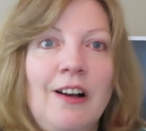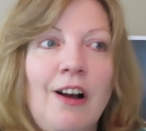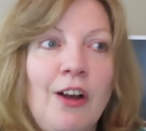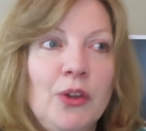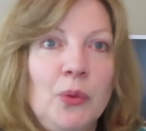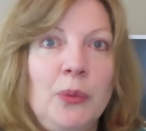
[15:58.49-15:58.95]

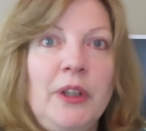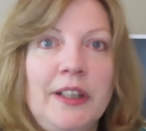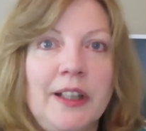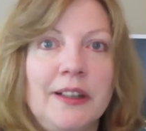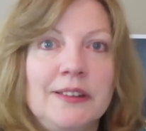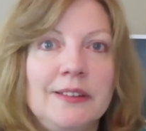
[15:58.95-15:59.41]
on the
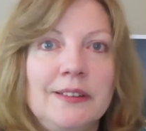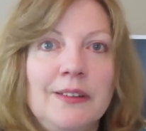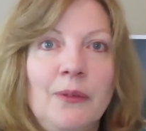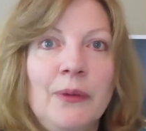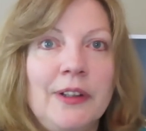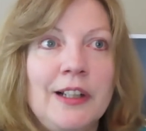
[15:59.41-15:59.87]
weekend
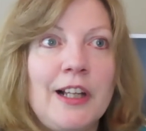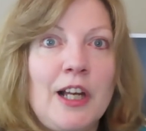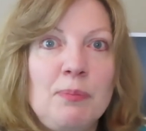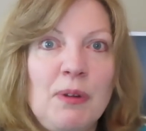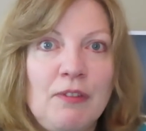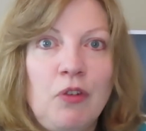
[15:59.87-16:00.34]
or the
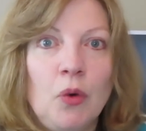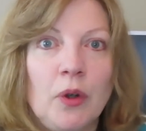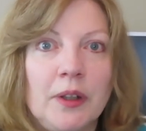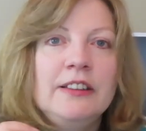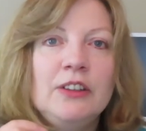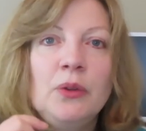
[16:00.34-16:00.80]
night
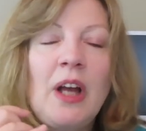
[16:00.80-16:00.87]
before. So